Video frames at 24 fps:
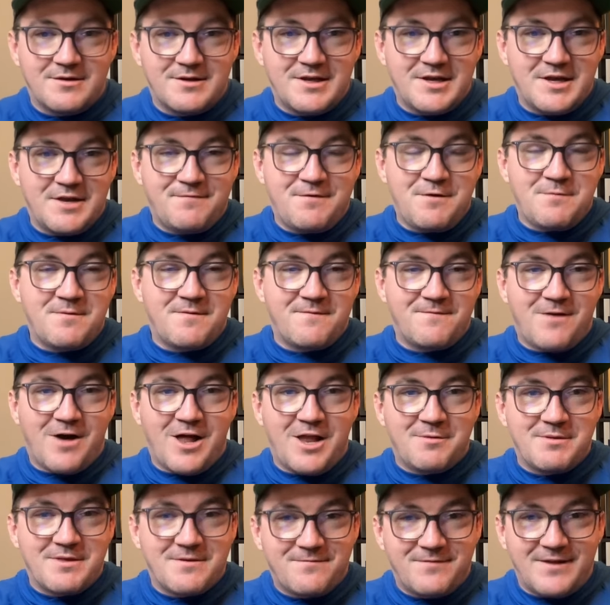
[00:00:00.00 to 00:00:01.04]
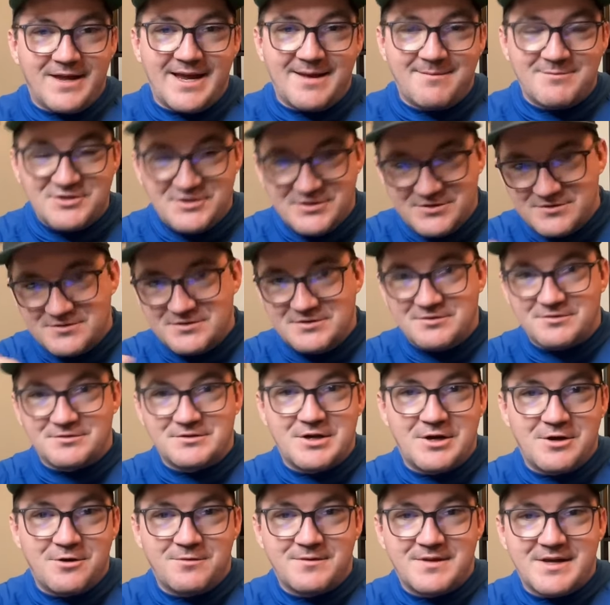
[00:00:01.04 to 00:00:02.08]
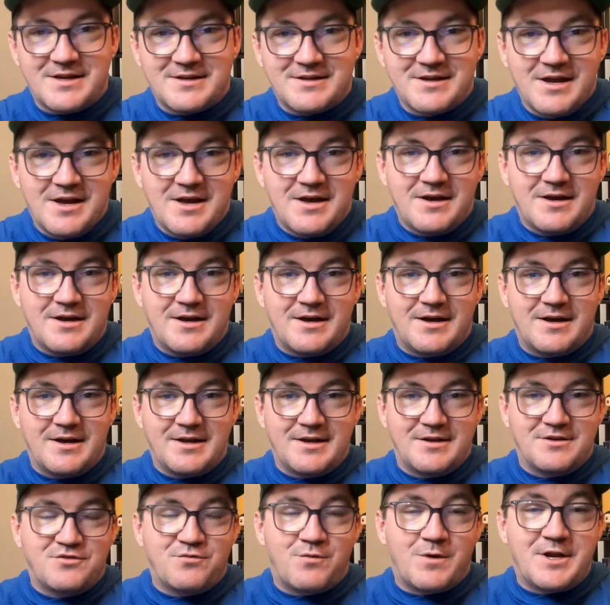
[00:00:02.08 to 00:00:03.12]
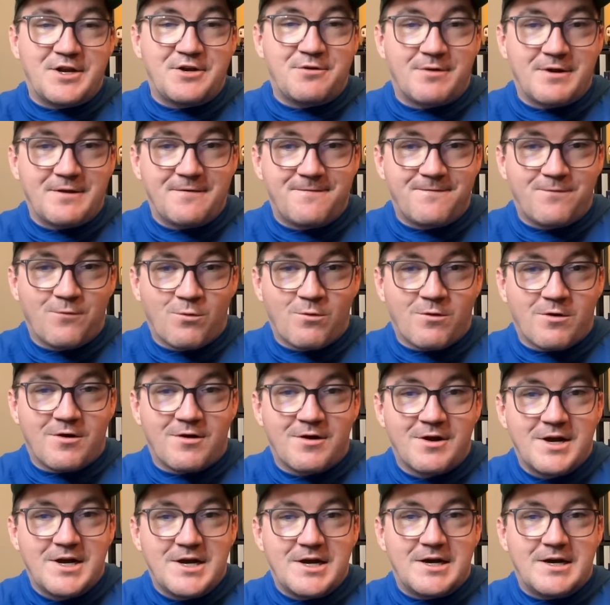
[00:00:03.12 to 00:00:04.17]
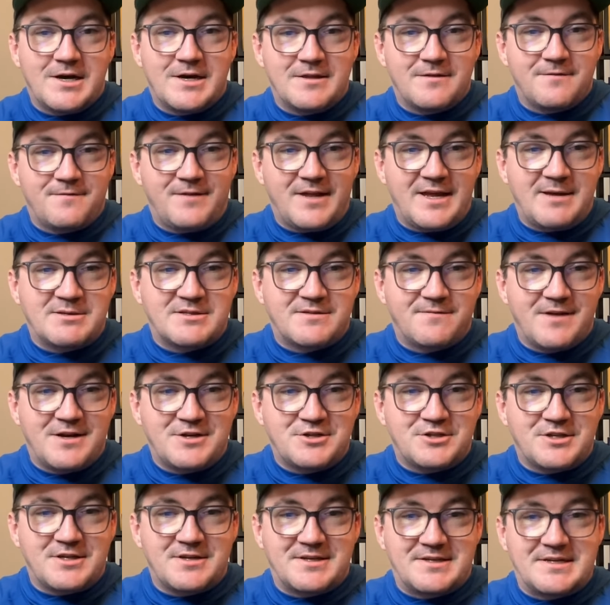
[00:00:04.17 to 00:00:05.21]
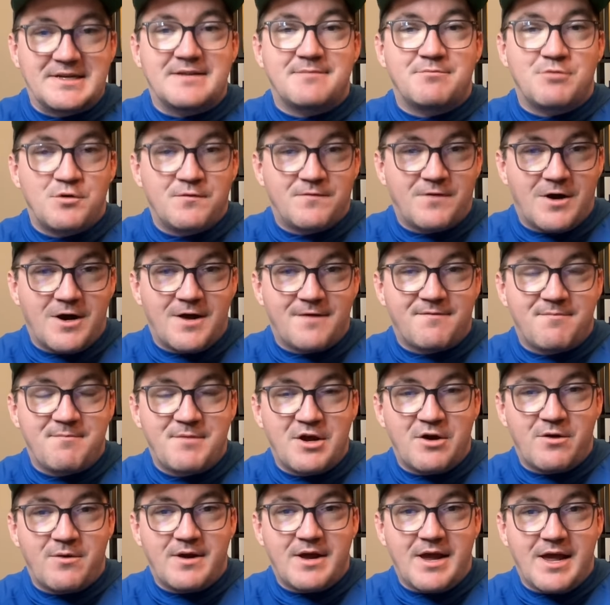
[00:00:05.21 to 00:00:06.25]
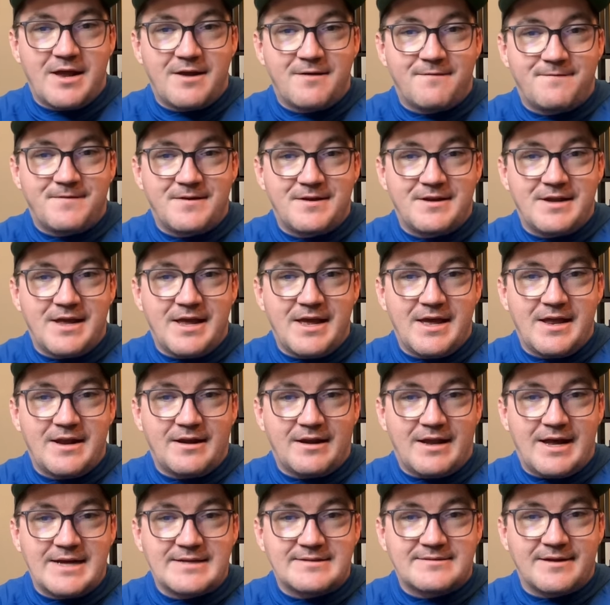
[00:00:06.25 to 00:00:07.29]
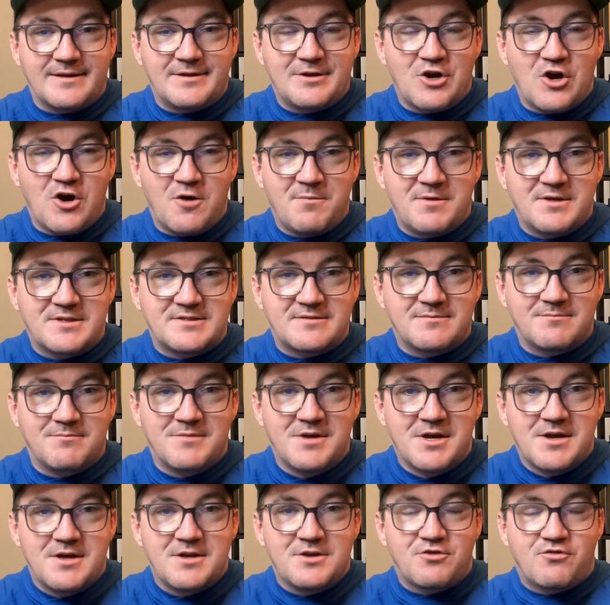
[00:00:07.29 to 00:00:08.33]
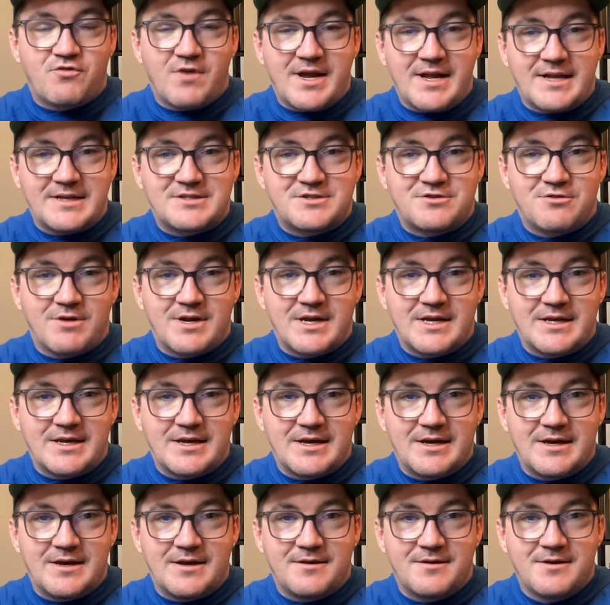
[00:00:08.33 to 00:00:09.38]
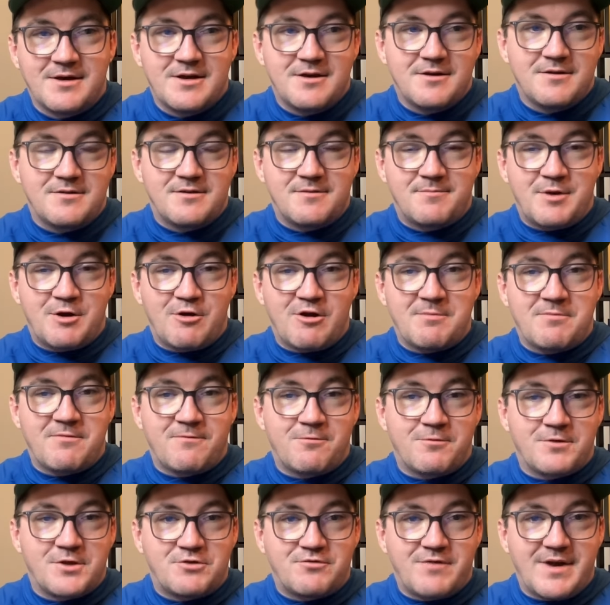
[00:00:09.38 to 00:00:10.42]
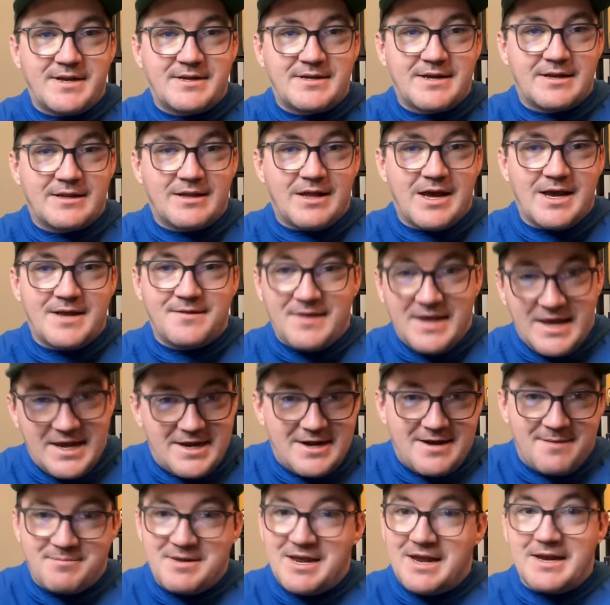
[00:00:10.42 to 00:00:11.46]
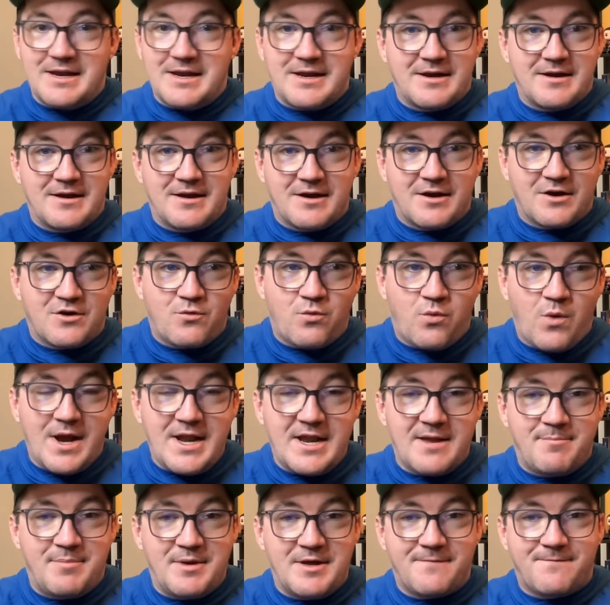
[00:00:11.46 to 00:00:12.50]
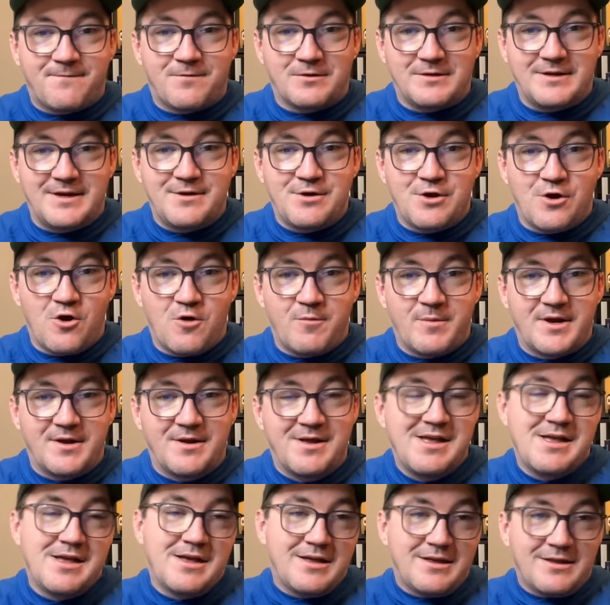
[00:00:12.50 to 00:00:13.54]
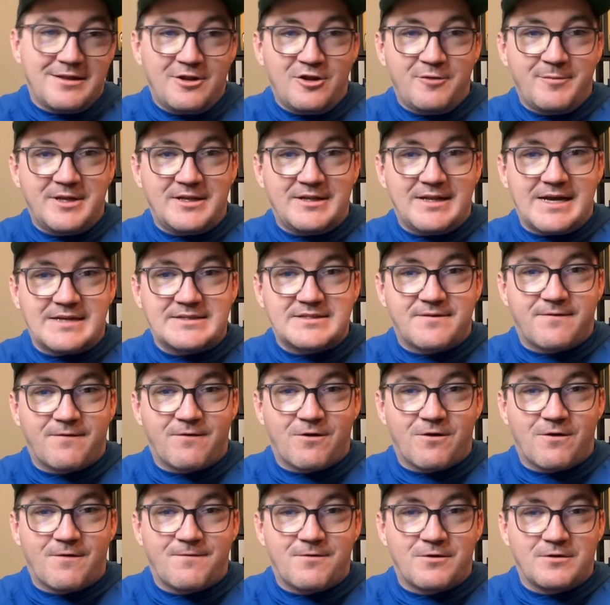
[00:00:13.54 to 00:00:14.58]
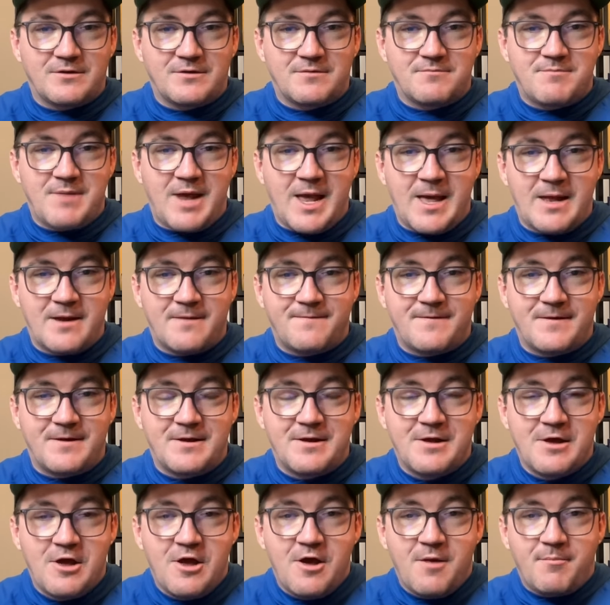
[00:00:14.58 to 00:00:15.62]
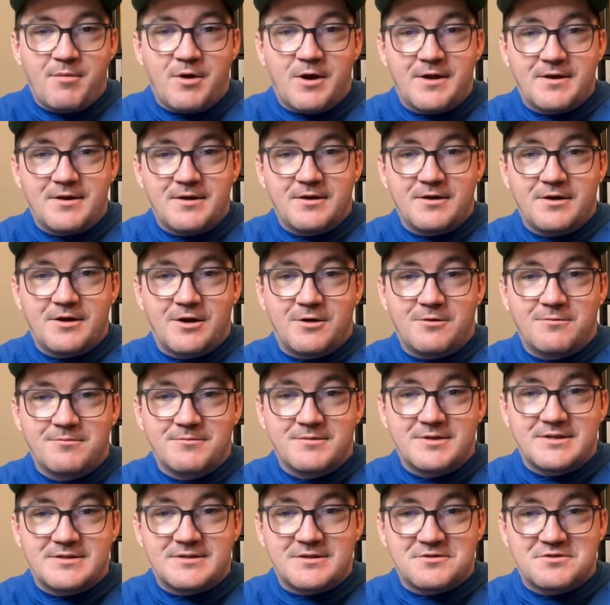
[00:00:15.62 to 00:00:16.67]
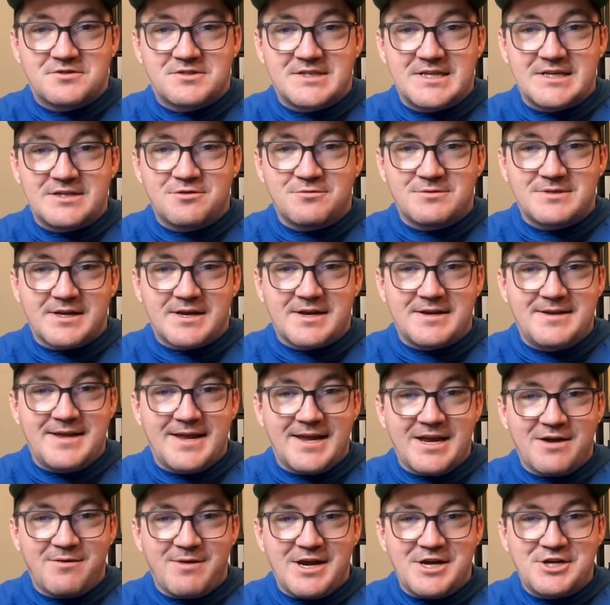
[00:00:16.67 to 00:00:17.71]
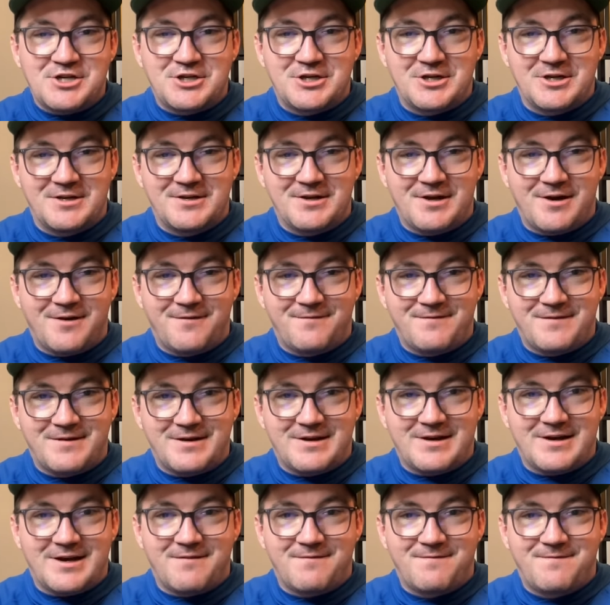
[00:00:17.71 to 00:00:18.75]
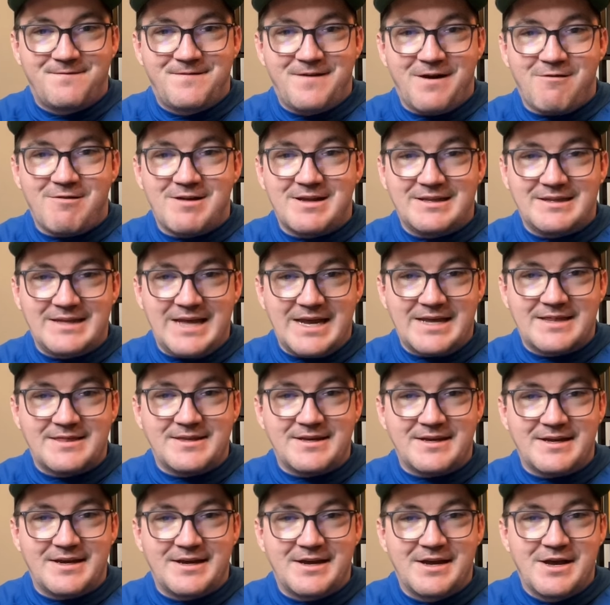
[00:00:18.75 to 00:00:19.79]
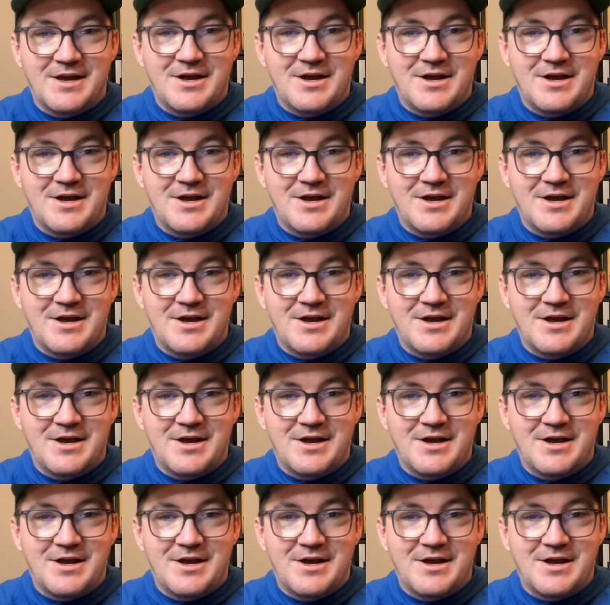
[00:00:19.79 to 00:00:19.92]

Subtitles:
If you've been following the Flames, you'll know that in 2024, the Flames eventually did move on from Noah Hanifin and Elias Lindholm with some trades during the period before the trade deadline. They end up getting quite a bit for Lindholm and a little bit less for Hanifin. But, this was a continuation of a very lengthy